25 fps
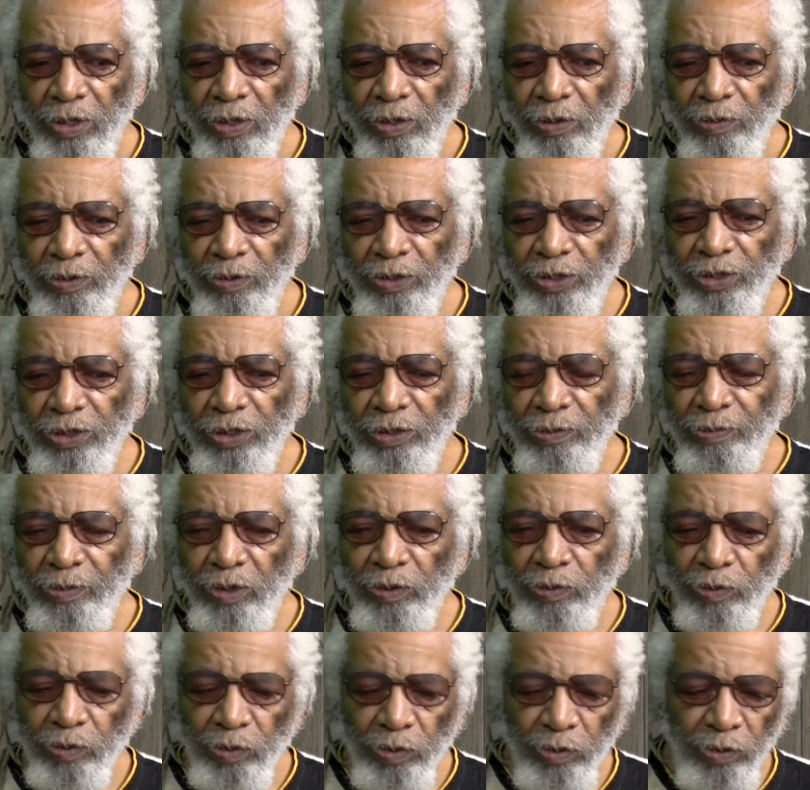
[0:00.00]
We shouldn't be
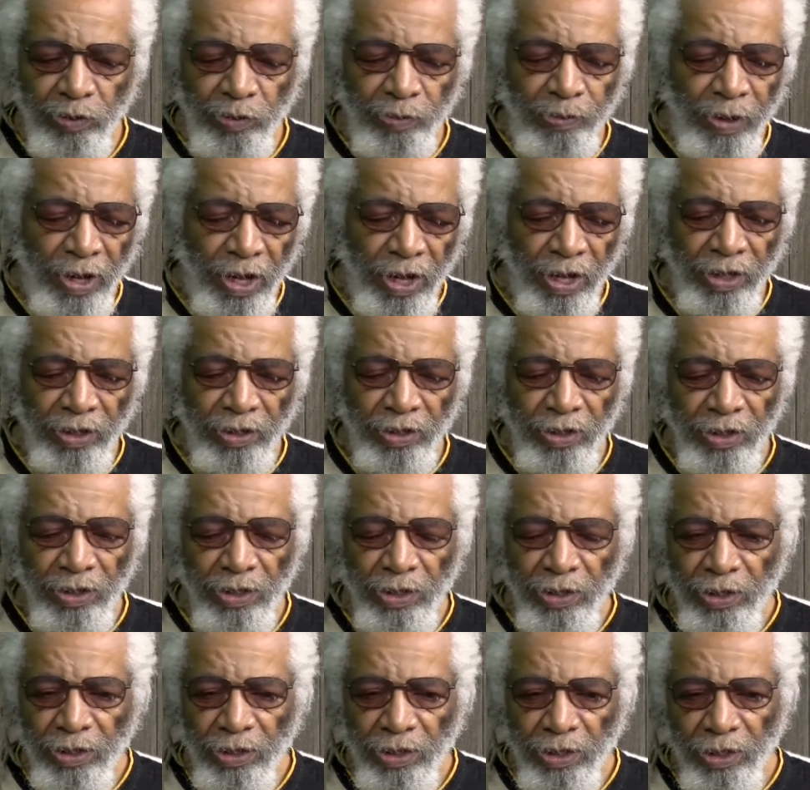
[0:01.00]
ruled by
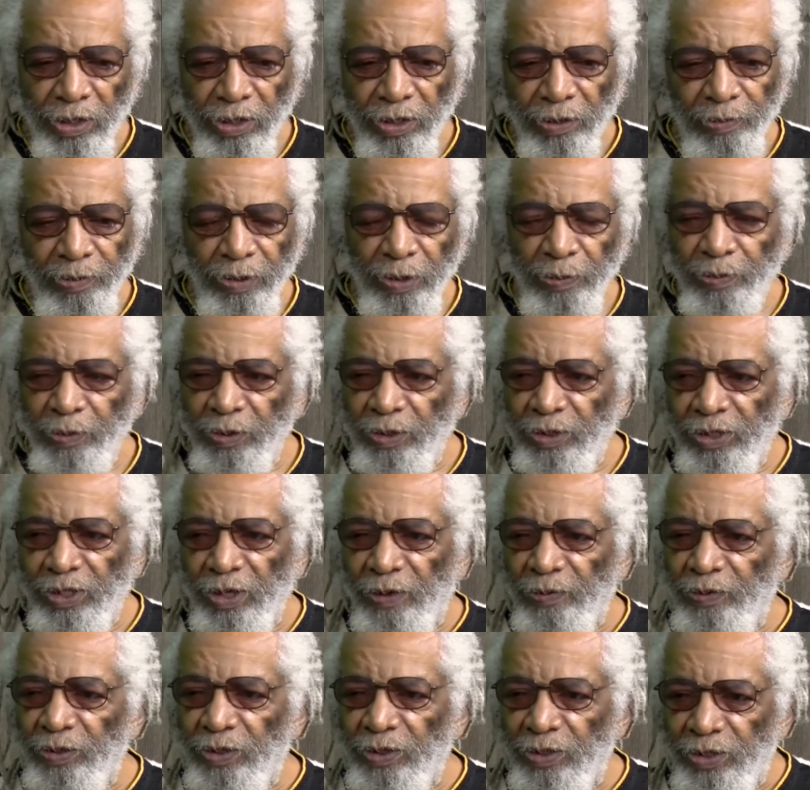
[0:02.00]
the people in
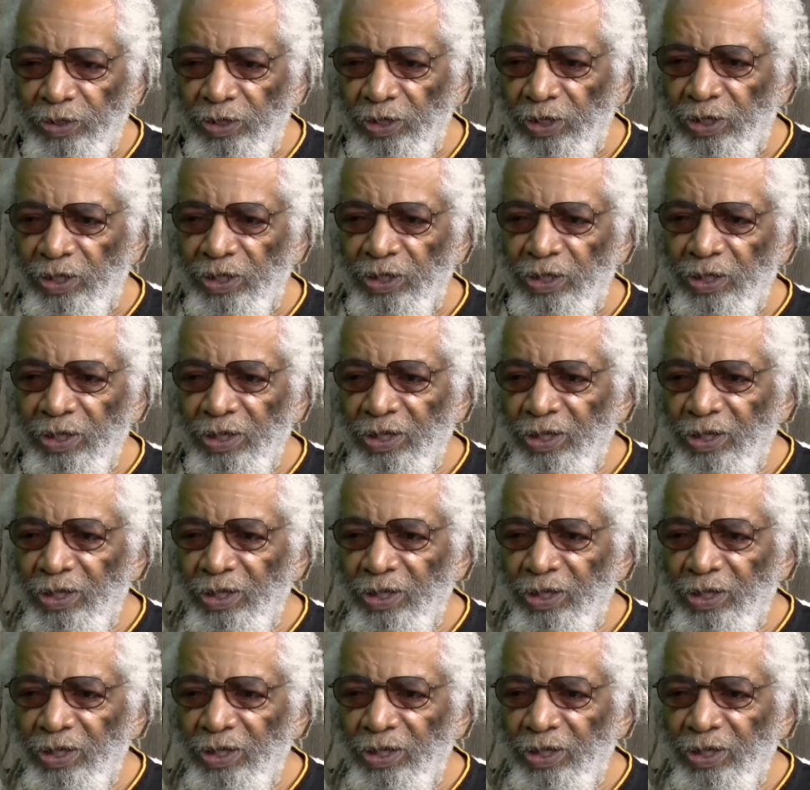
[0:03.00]
Jefferson City